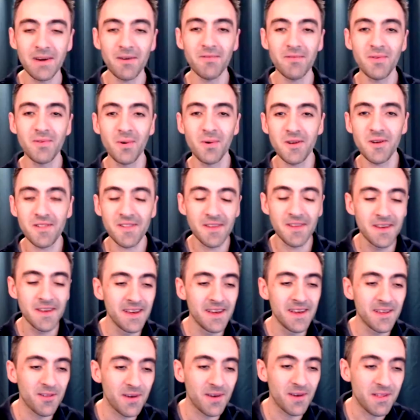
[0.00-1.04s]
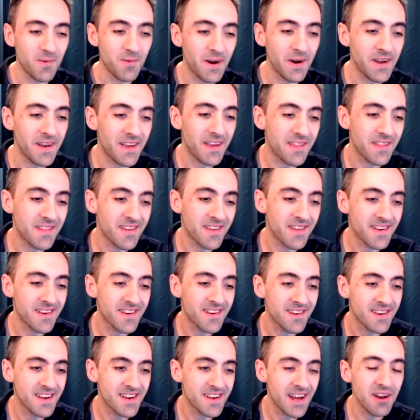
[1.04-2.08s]
course. So it's
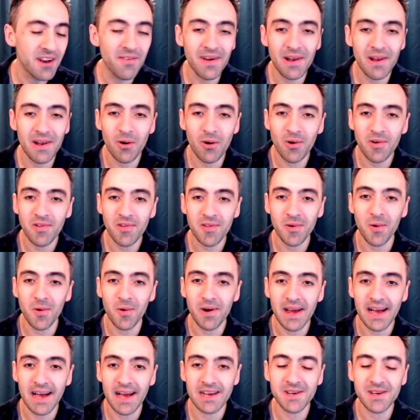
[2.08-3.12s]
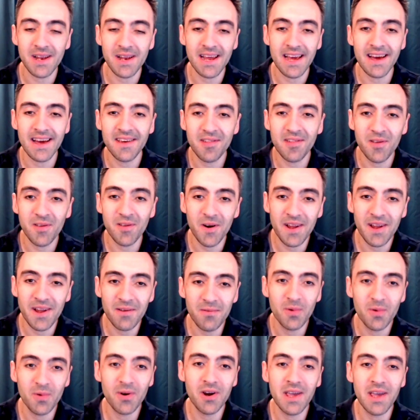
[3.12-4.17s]
kind of a long story actually. I started
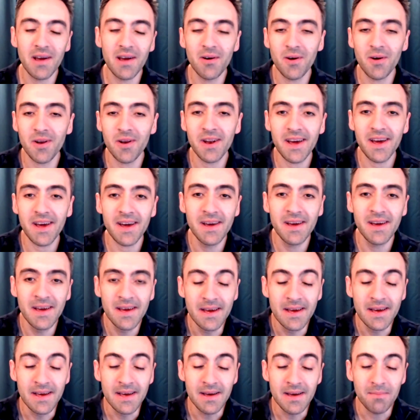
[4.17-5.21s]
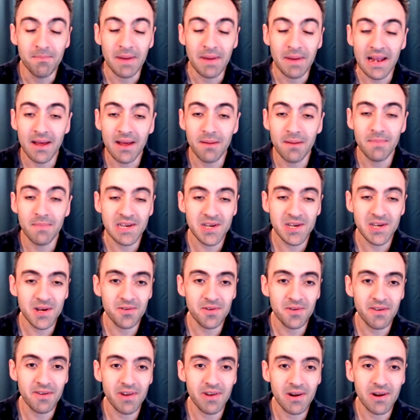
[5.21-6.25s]
working on building
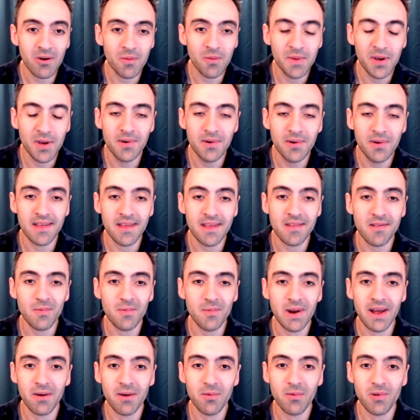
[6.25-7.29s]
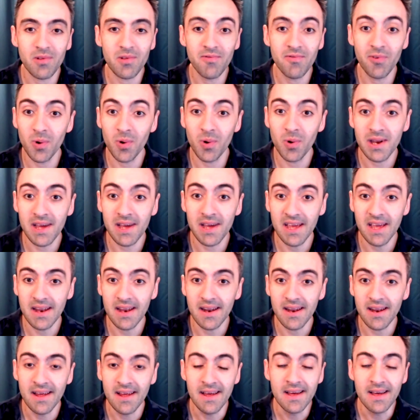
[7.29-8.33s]
mission-driven communities when I was 14,
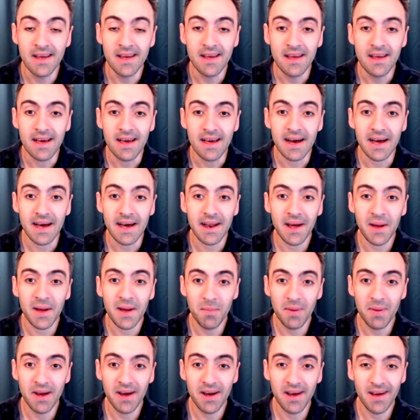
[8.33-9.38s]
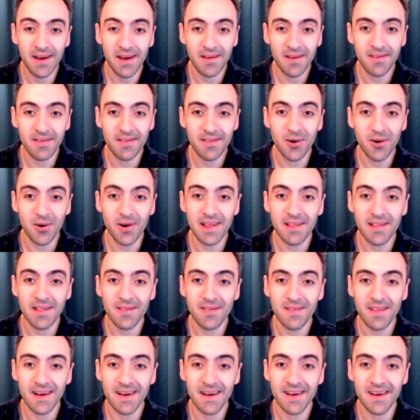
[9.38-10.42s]
and I'm turning
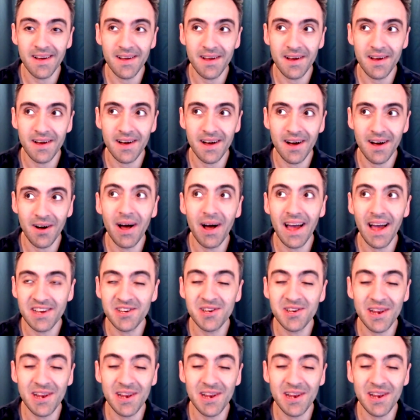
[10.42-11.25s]
actually